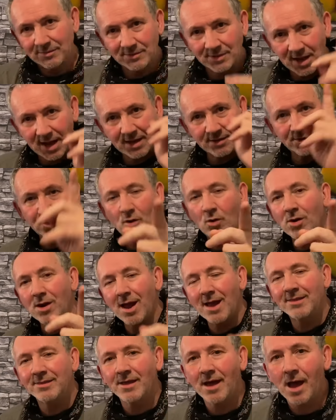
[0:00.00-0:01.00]
Yeah? Not
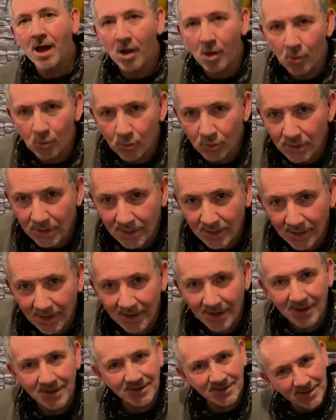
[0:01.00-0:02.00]
like the Hulk,
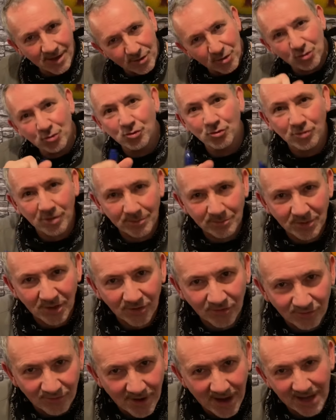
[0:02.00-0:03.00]
so you strip the
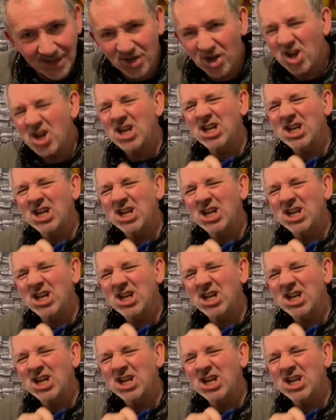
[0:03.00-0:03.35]
thread,